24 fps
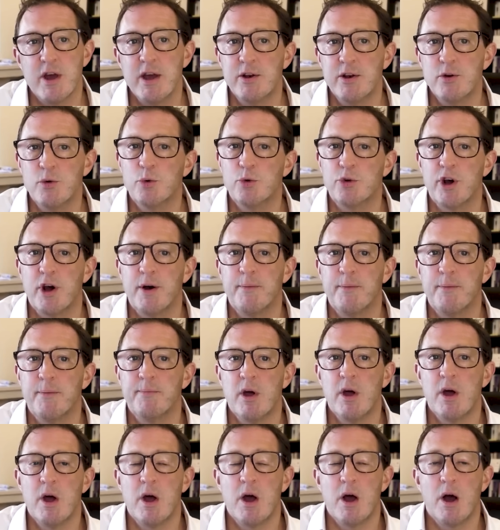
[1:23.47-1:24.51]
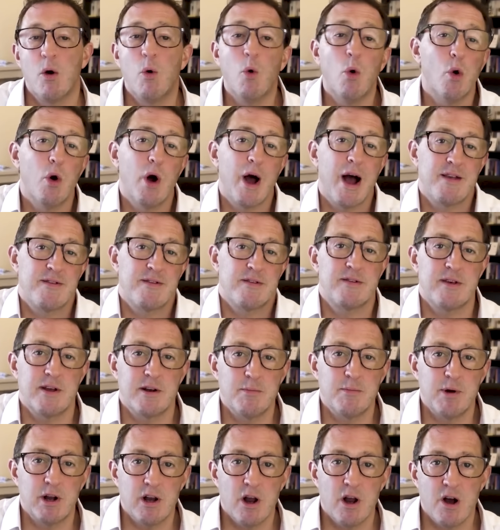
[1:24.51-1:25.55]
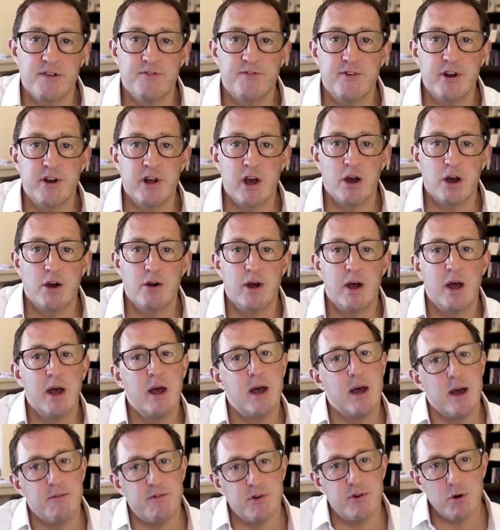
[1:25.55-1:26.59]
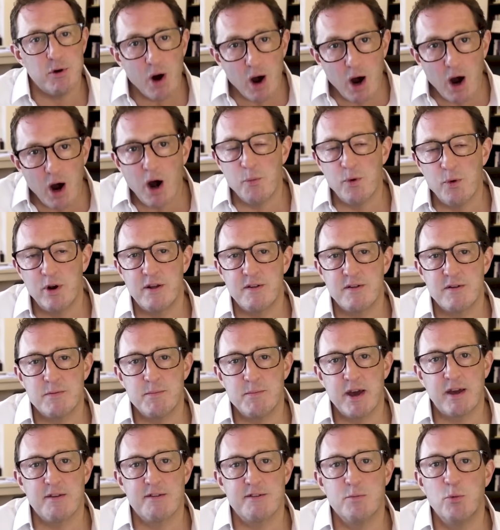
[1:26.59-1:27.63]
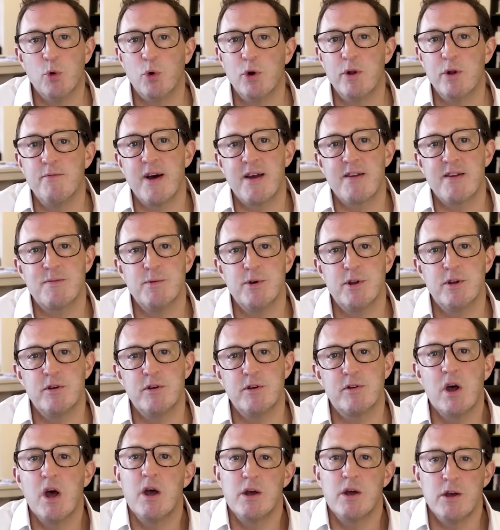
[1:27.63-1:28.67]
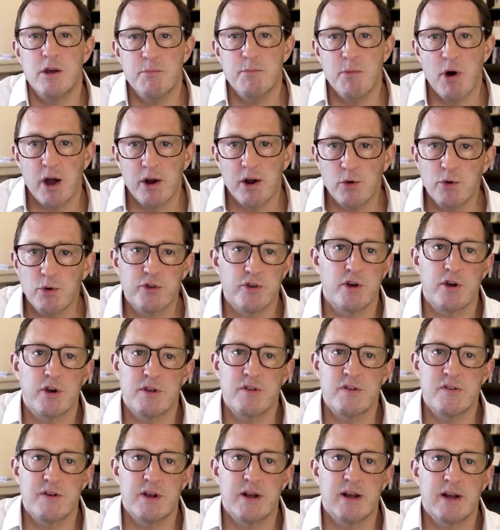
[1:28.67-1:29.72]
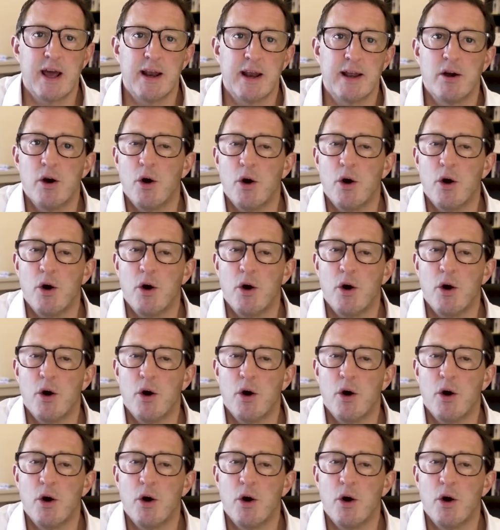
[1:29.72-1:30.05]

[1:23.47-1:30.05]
in order. Or, as I said in my last video, if you are willing to make a small investment, you might also consider getting